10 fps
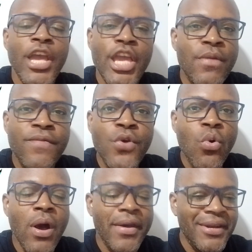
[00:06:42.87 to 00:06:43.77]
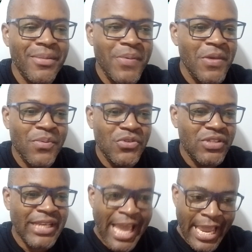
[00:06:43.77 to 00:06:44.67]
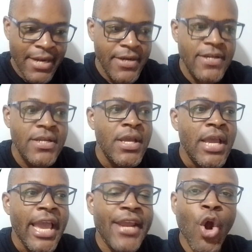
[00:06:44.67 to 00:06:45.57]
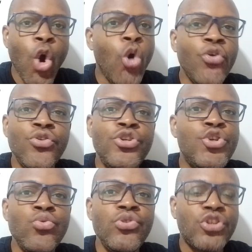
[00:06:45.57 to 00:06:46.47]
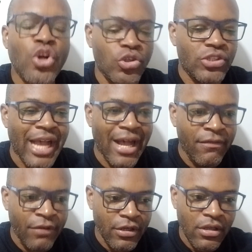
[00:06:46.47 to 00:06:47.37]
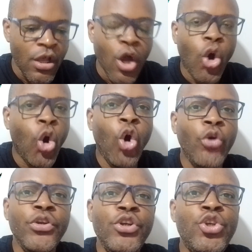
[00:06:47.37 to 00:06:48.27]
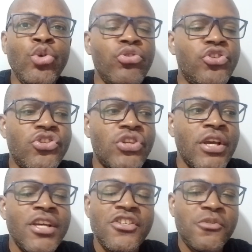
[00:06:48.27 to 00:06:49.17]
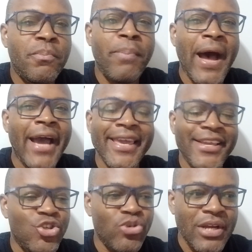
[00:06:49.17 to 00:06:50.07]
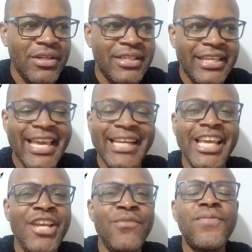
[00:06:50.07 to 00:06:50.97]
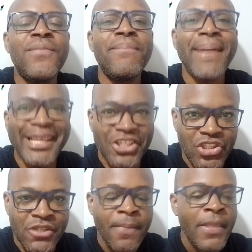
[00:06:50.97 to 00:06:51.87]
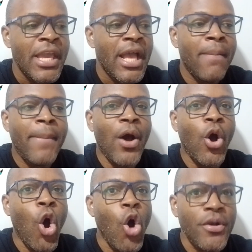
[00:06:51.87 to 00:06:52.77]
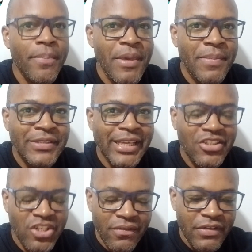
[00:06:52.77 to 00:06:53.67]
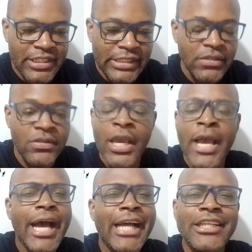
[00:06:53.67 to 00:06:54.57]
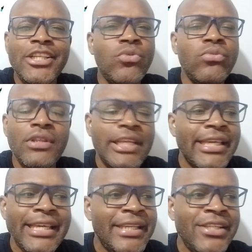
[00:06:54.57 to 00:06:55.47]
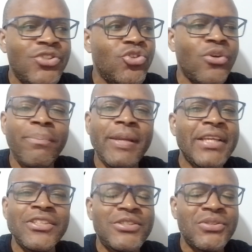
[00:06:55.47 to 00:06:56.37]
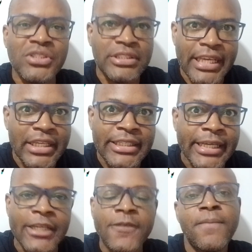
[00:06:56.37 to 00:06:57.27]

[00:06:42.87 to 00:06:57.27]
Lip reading: If you are in the people's land, and all you do is cause havoc, all you do is spy and try to get information about other people's activities, I don't think it is your place to stay there.